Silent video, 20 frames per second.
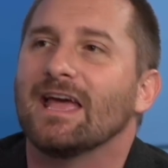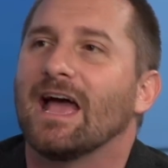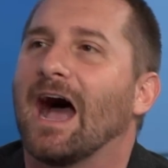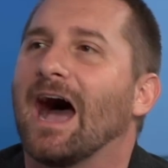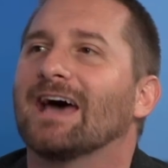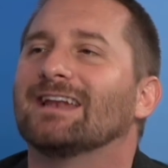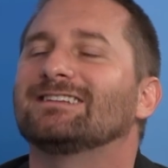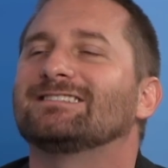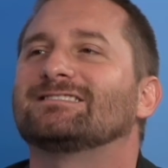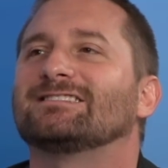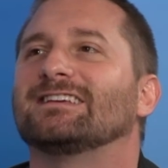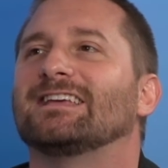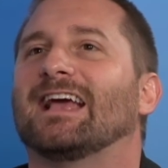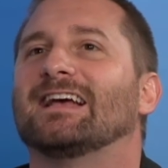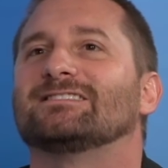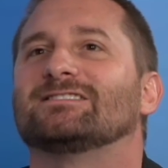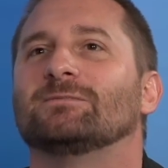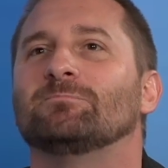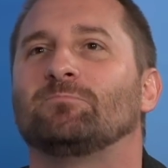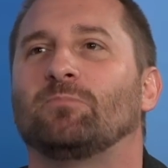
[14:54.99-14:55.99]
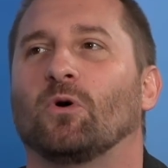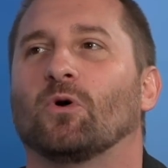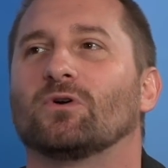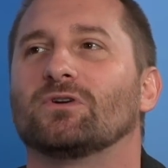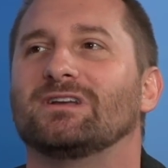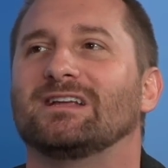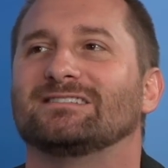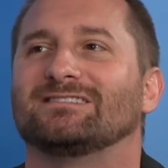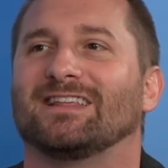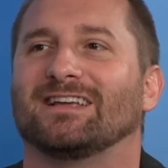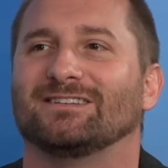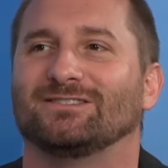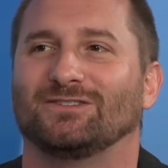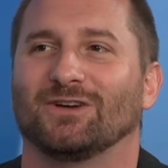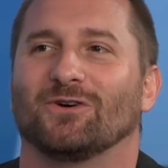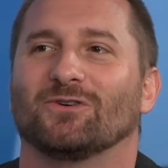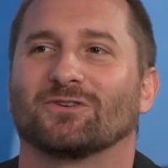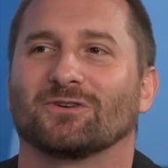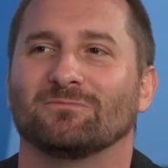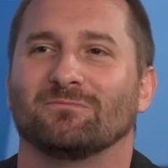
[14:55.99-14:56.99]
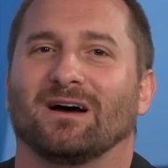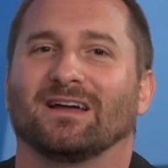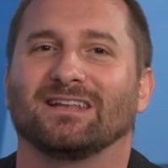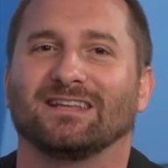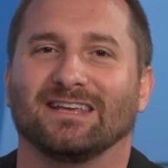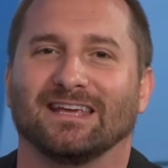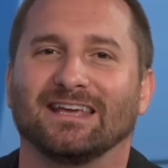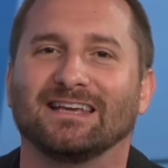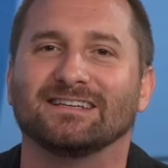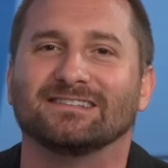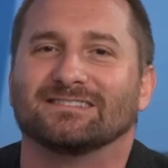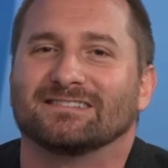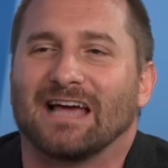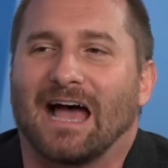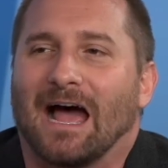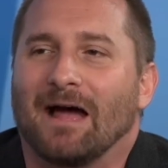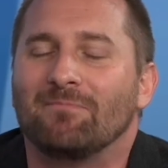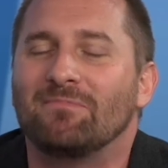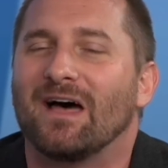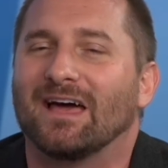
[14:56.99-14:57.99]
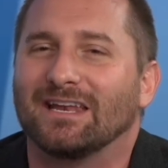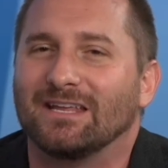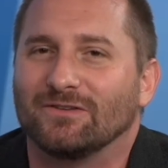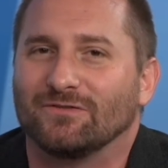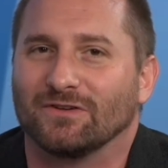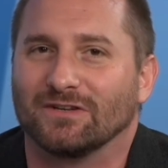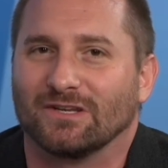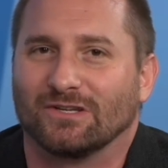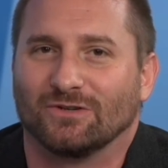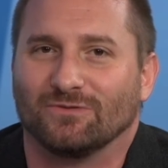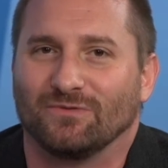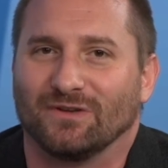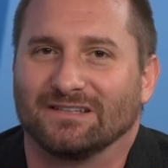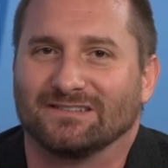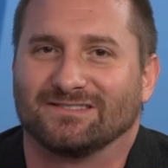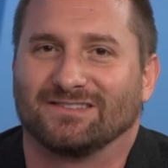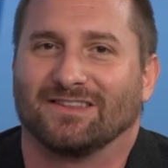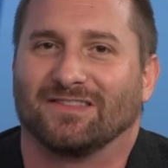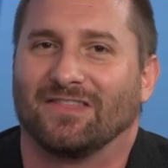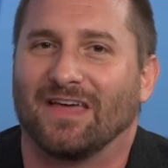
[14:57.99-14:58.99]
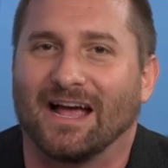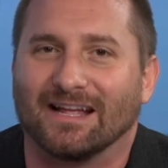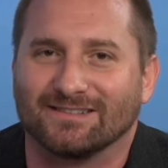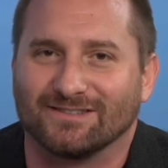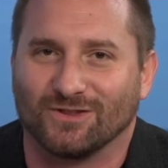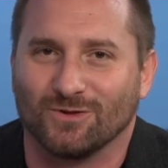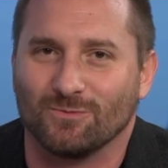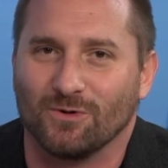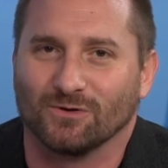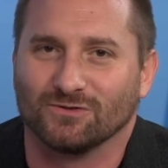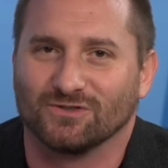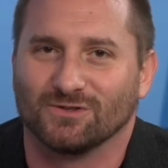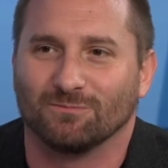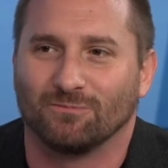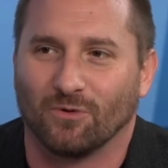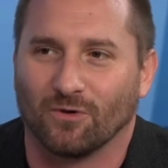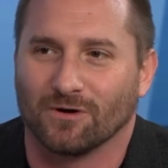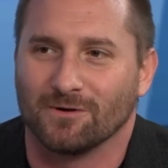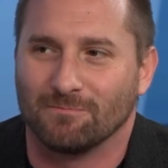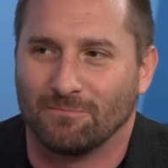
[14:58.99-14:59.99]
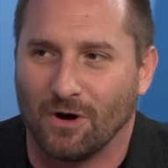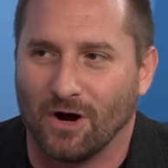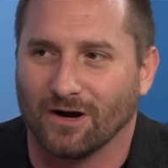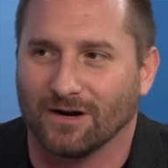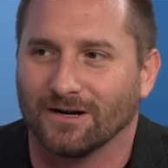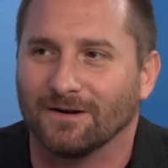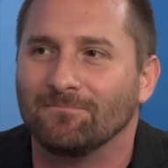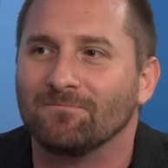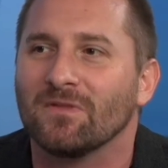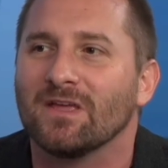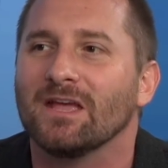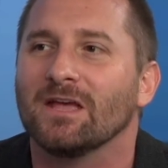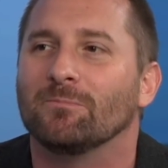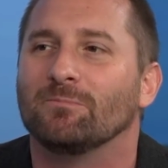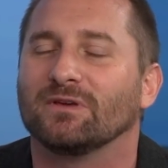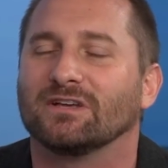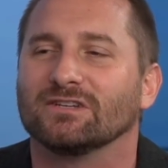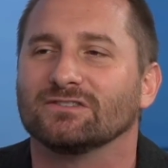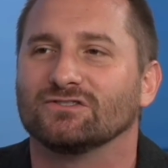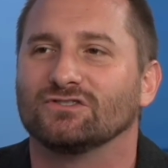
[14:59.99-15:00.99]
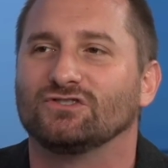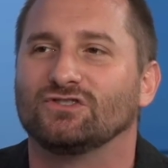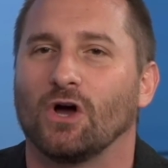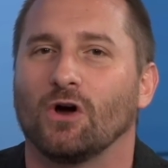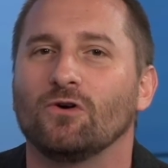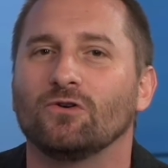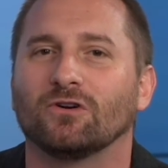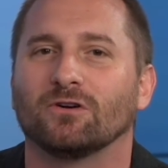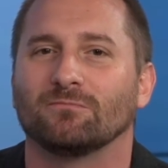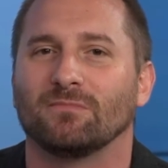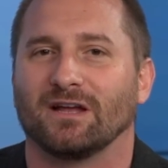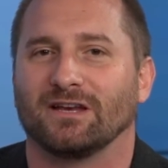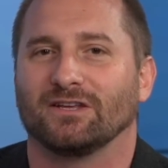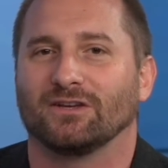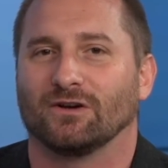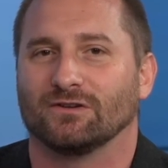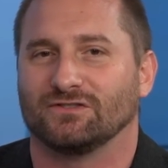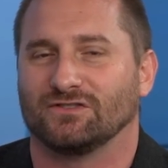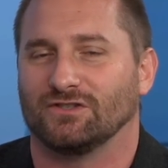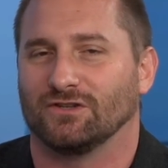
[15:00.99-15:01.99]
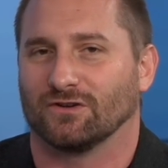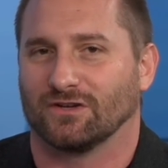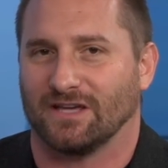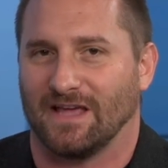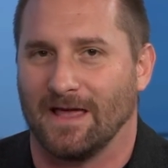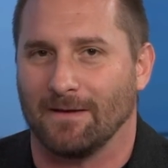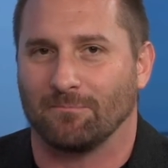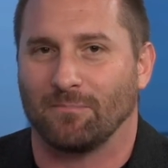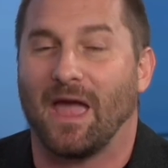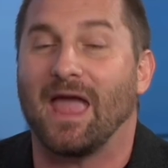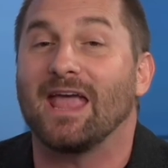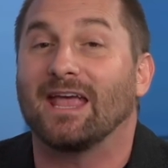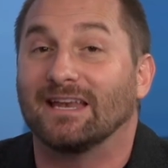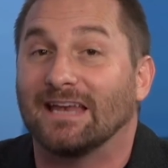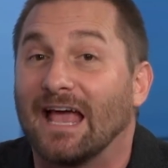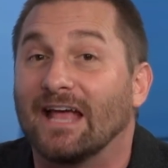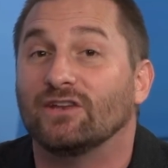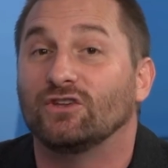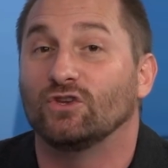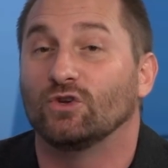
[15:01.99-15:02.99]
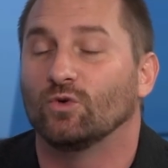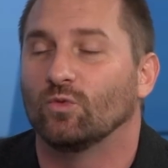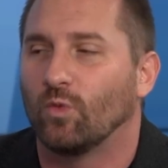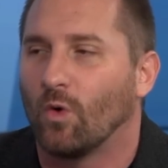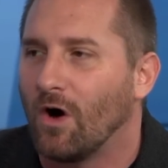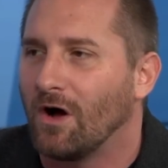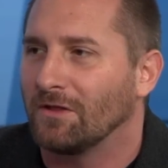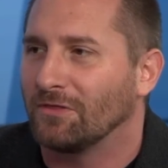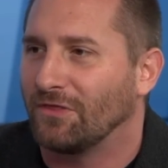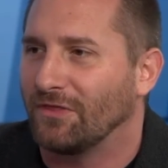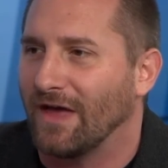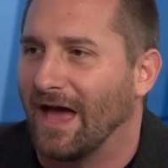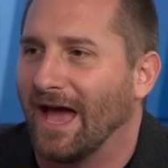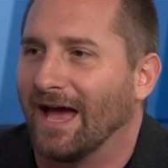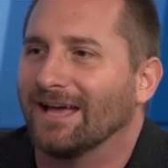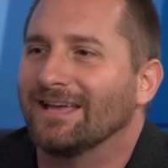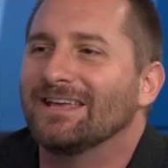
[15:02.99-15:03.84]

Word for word: Honestly, as important as that donor money is, I'm not even convinced that that's the most important part. Because donor money goes to your campaign and you want that,